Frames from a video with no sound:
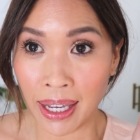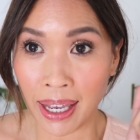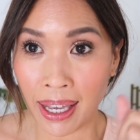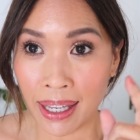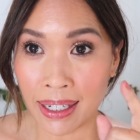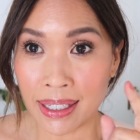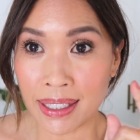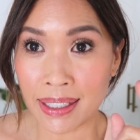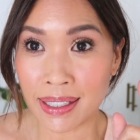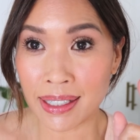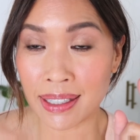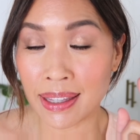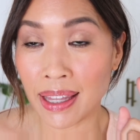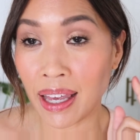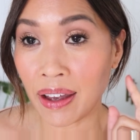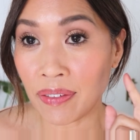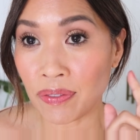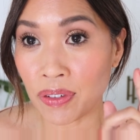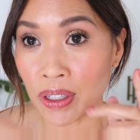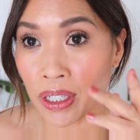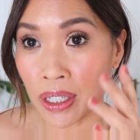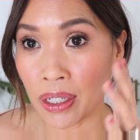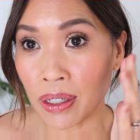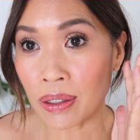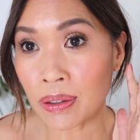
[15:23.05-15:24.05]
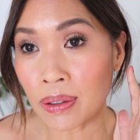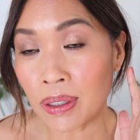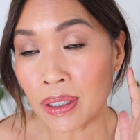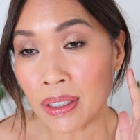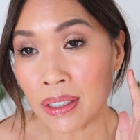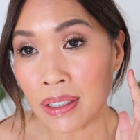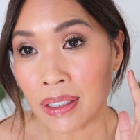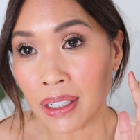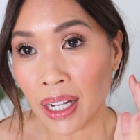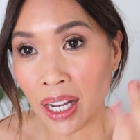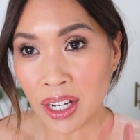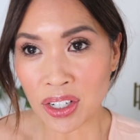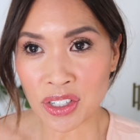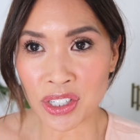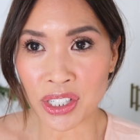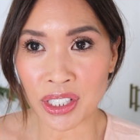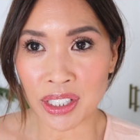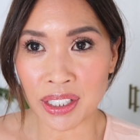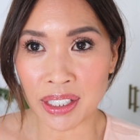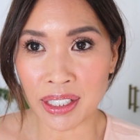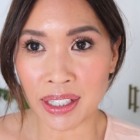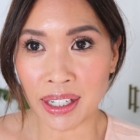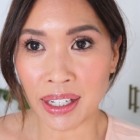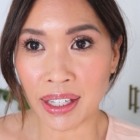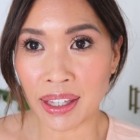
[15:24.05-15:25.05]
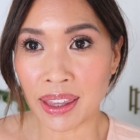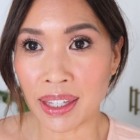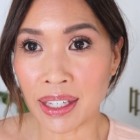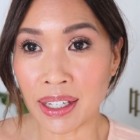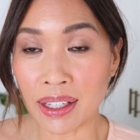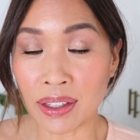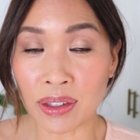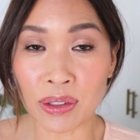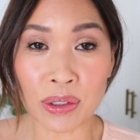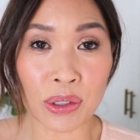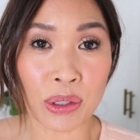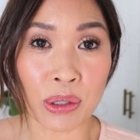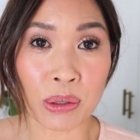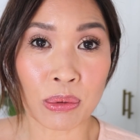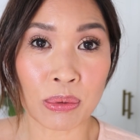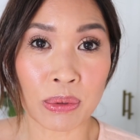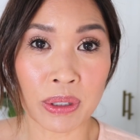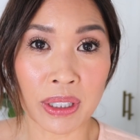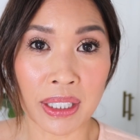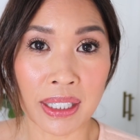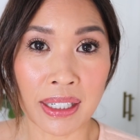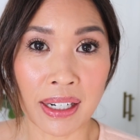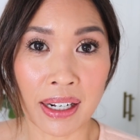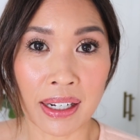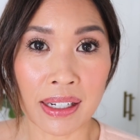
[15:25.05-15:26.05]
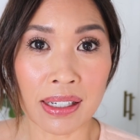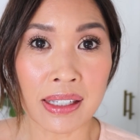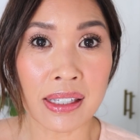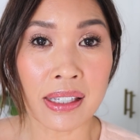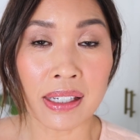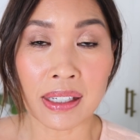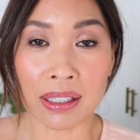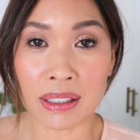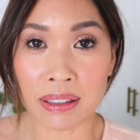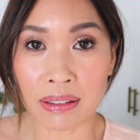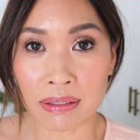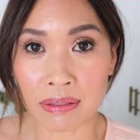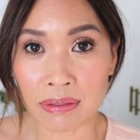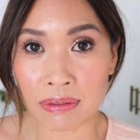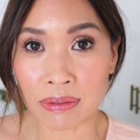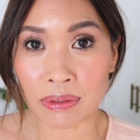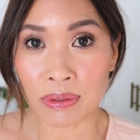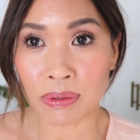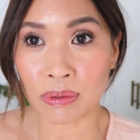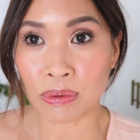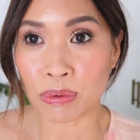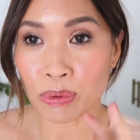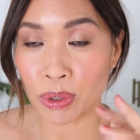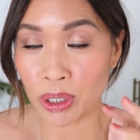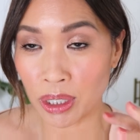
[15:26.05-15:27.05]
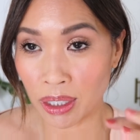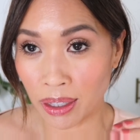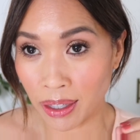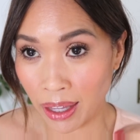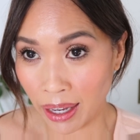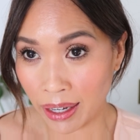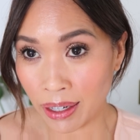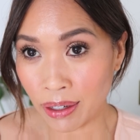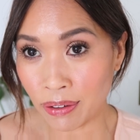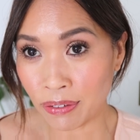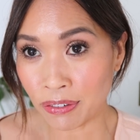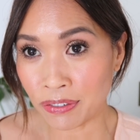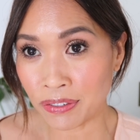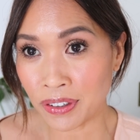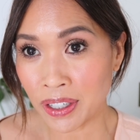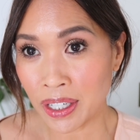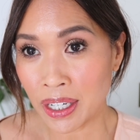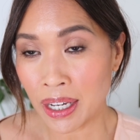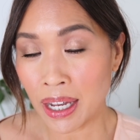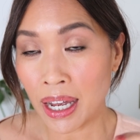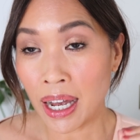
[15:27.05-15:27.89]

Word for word: edited that video actually, I think it looks really nice in real life.